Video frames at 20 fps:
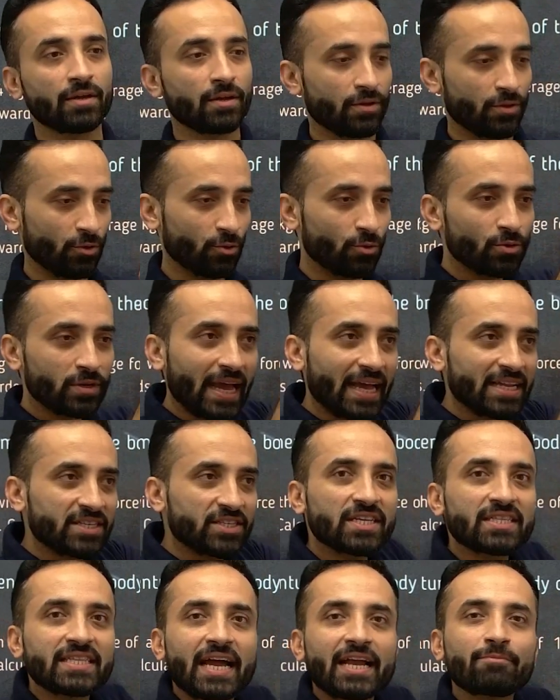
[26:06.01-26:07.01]
You catching
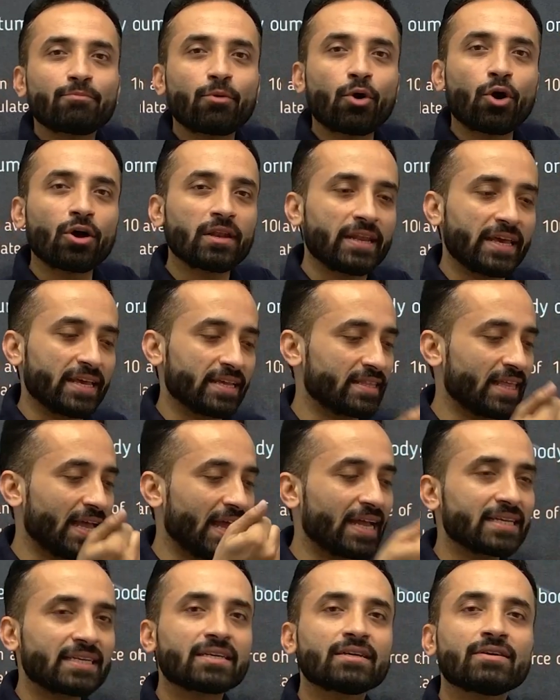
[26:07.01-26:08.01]
that ball like
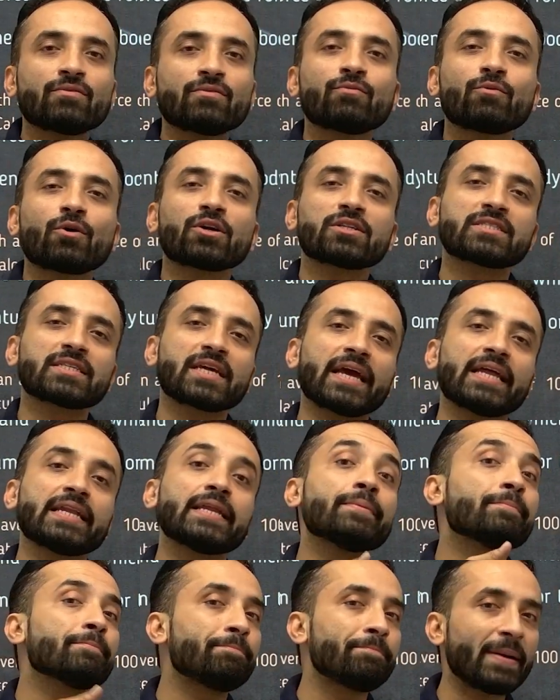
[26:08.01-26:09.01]
that was an
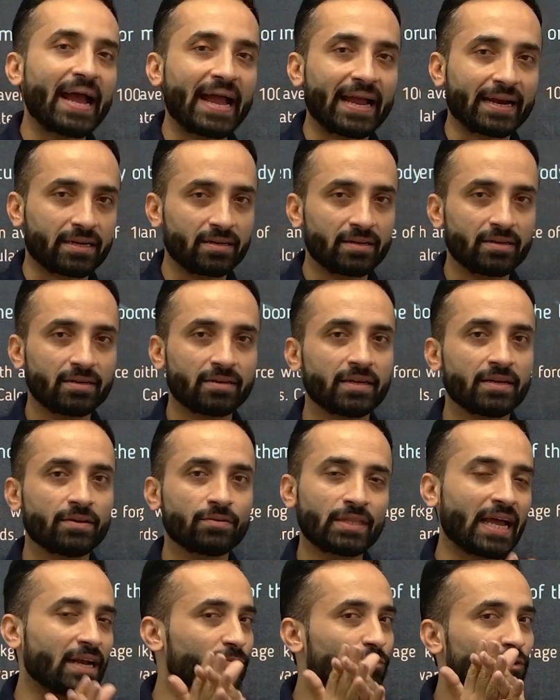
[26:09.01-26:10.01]
impact.
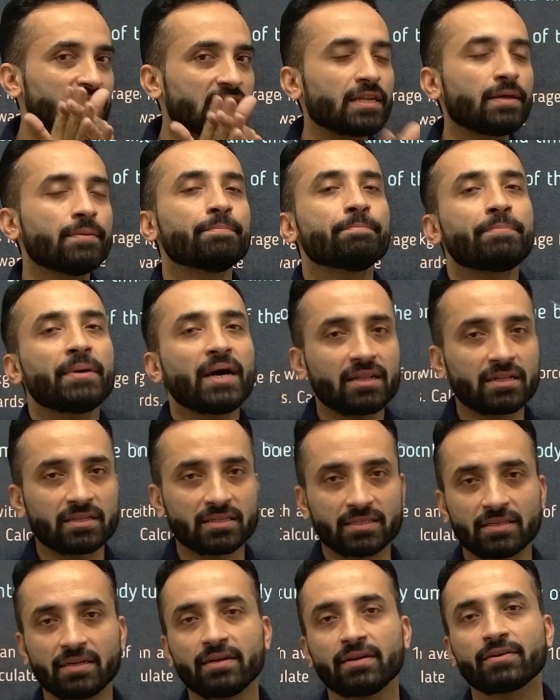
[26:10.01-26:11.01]
That was an impulse,
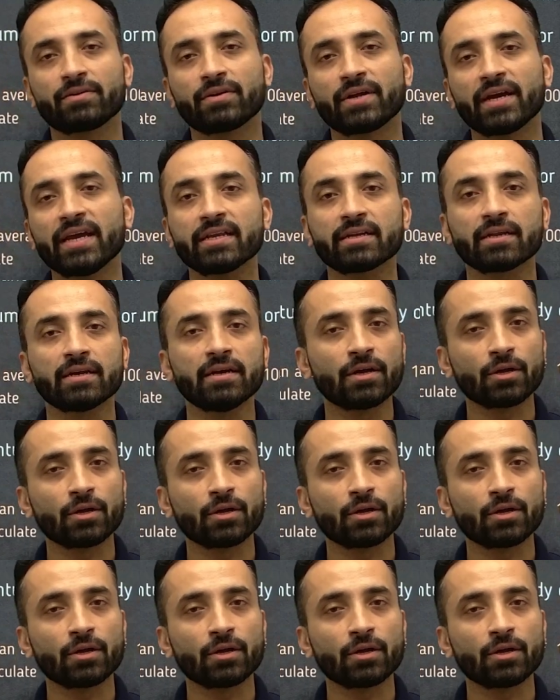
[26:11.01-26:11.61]
right?